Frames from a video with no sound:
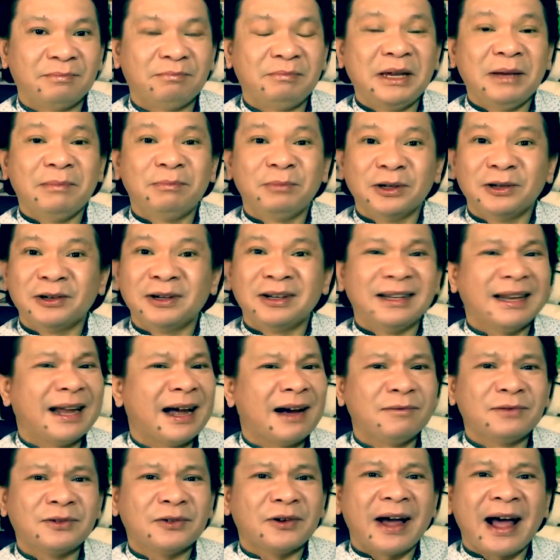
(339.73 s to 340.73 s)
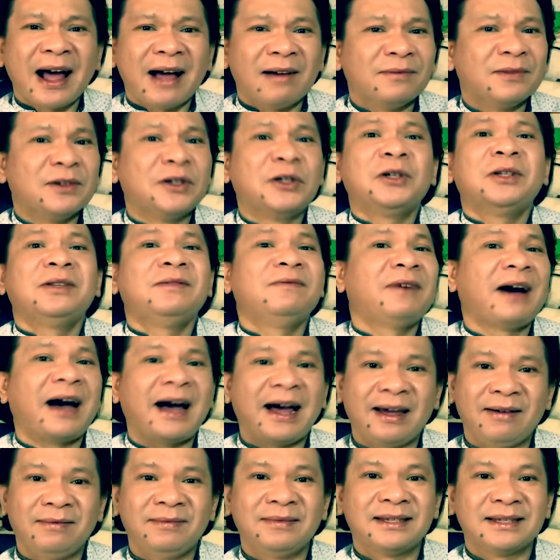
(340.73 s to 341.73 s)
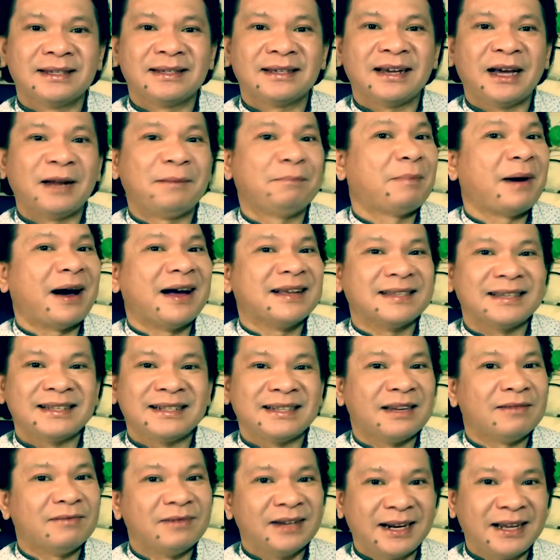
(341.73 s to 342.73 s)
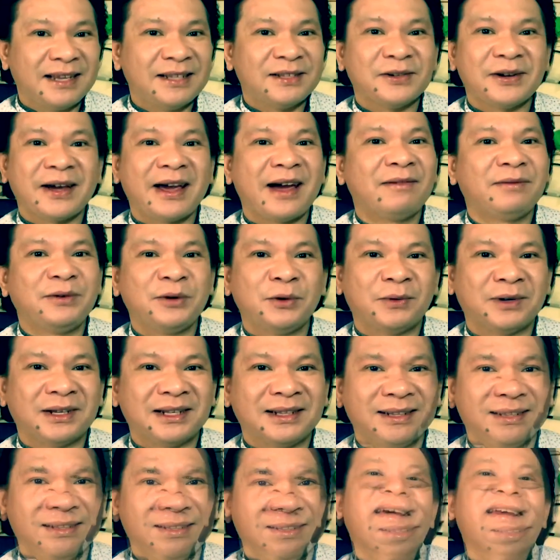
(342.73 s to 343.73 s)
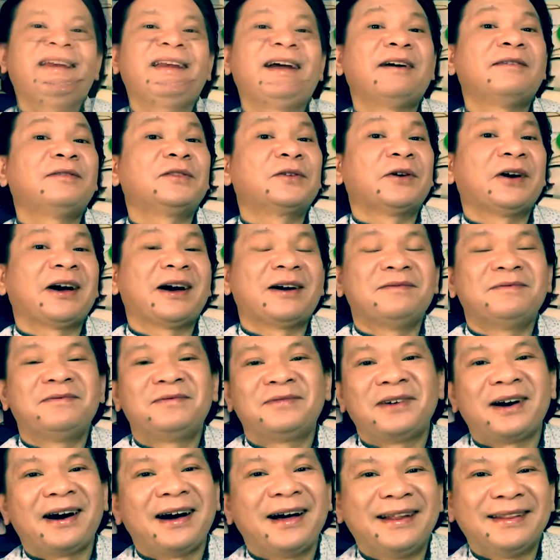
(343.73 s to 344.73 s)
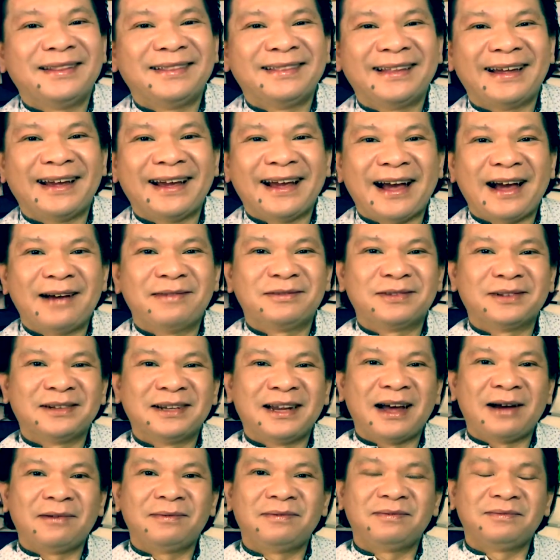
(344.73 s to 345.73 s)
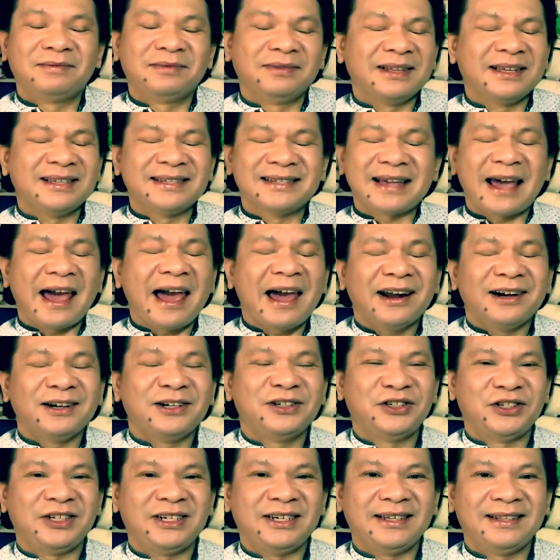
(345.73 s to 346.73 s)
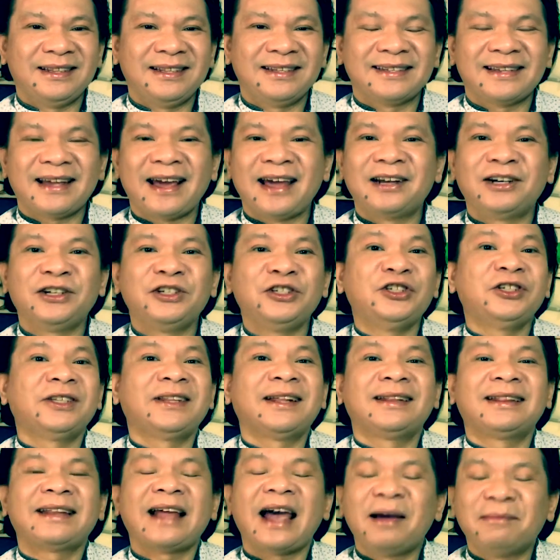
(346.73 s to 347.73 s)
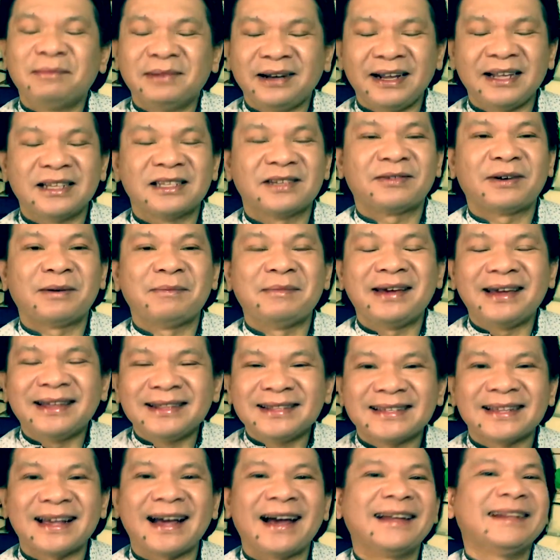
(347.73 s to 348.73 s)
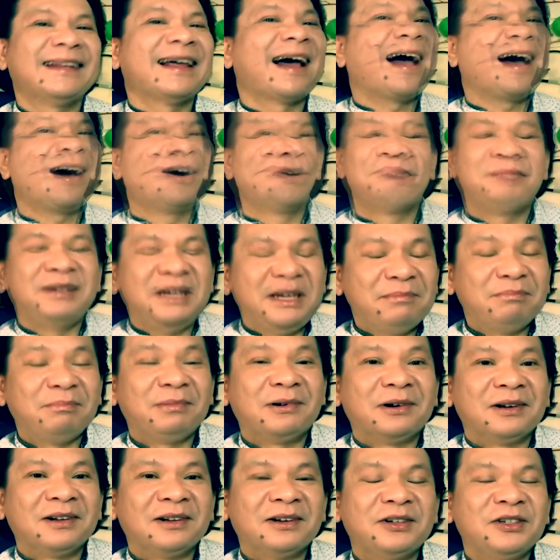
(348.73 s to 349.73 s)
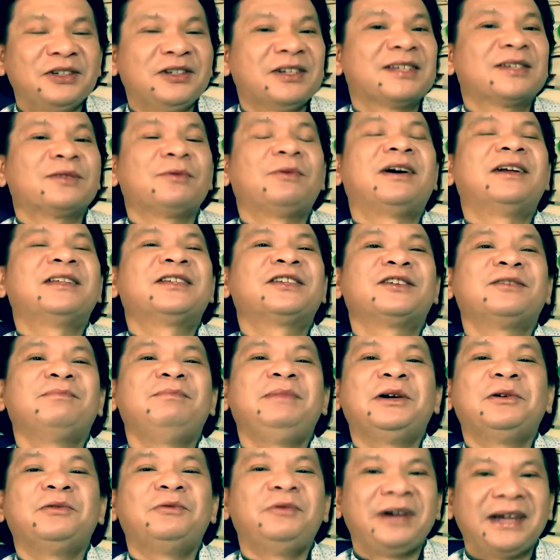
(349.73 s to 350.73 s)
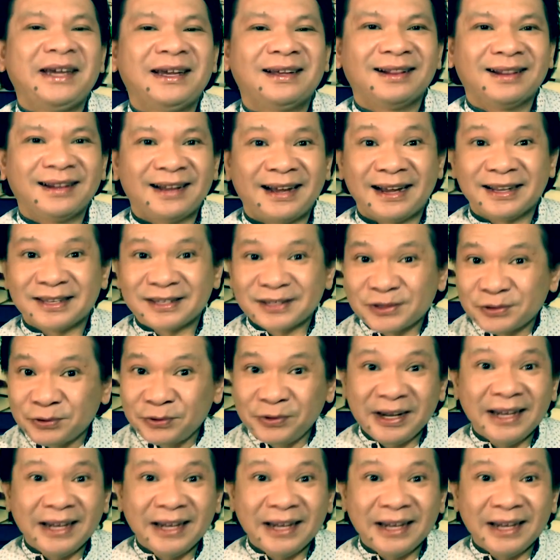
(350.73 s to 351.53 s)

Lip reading: People who love to have good vibes and positivity to everyone. They love to have fun. They have to love this energy that emanates from inside out. People who just wants to be real as